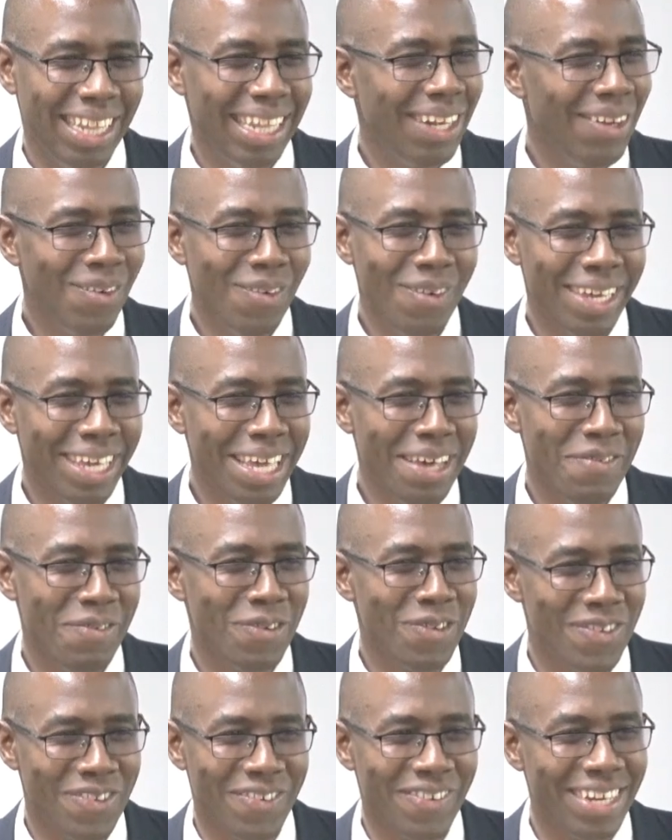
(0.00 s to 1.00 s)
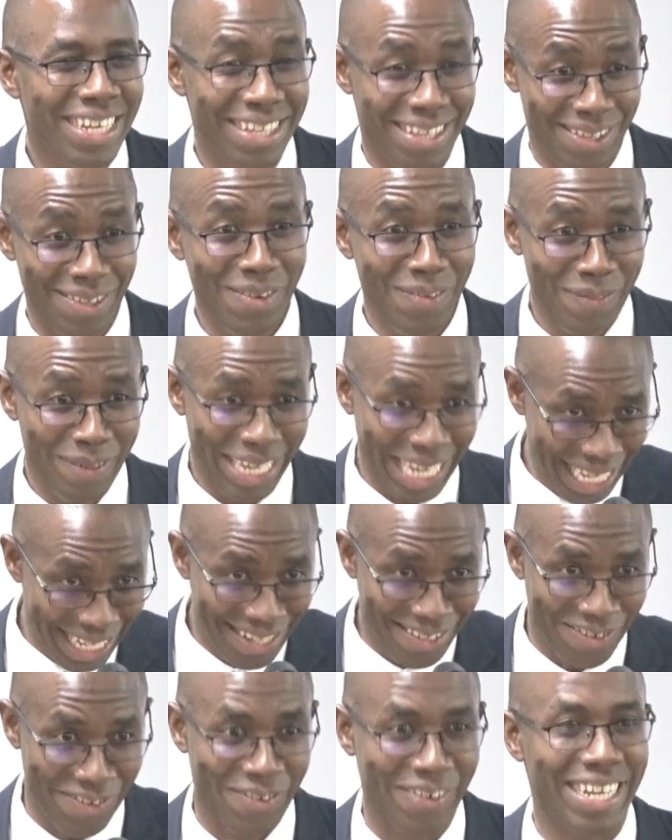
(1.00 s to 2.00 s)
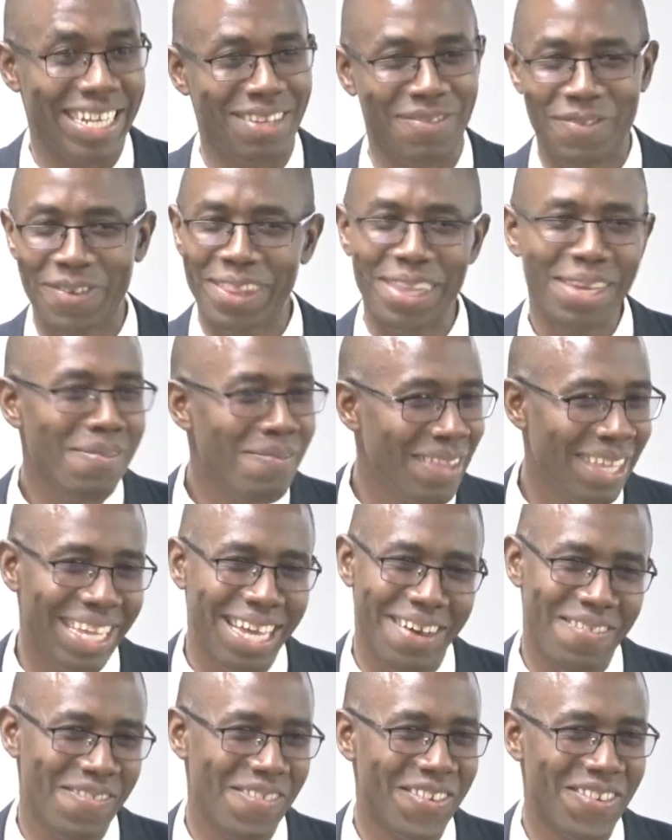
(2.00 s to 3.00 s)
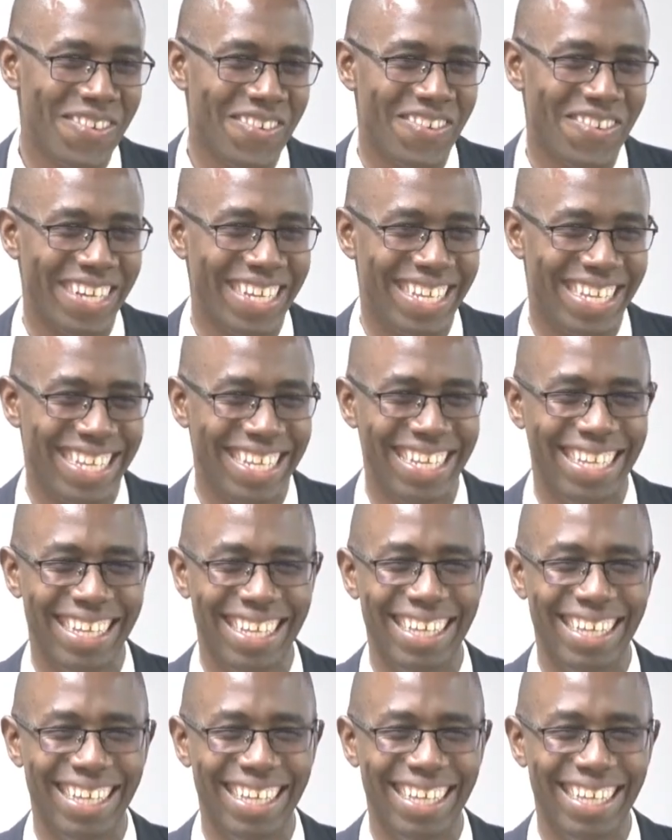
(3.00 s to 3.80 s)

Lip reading: They don't care for stress. You get stress. For them, they have no stress.